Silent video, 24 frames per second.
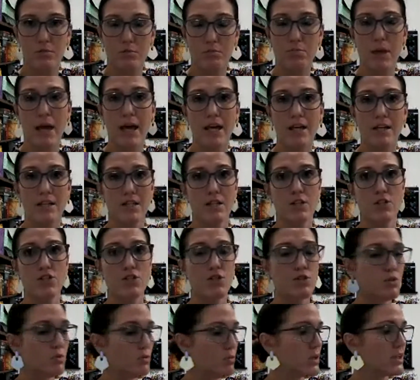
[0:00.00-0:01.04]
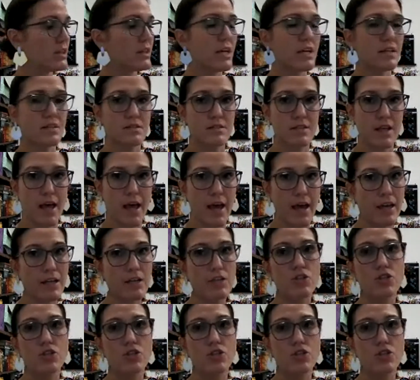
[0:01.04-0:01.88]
pay attention to what they say.